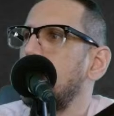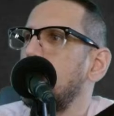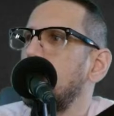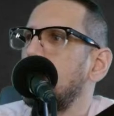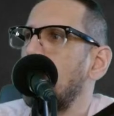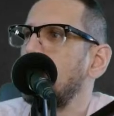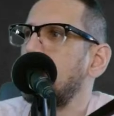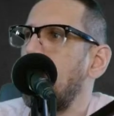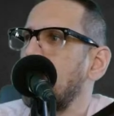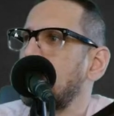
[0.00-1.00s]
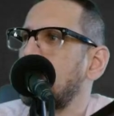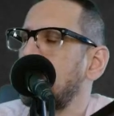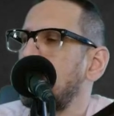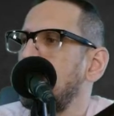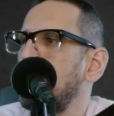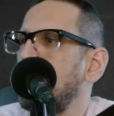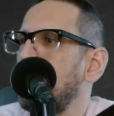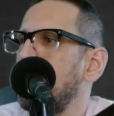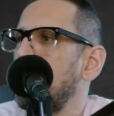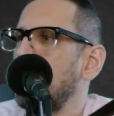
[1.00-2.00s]
so text.
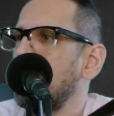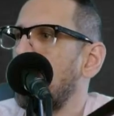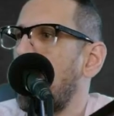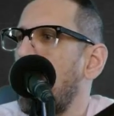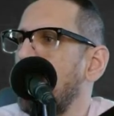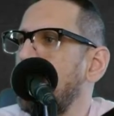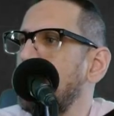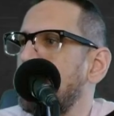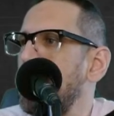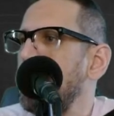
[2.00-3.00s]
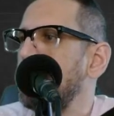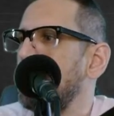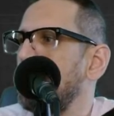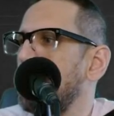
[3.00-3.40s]
So all these things,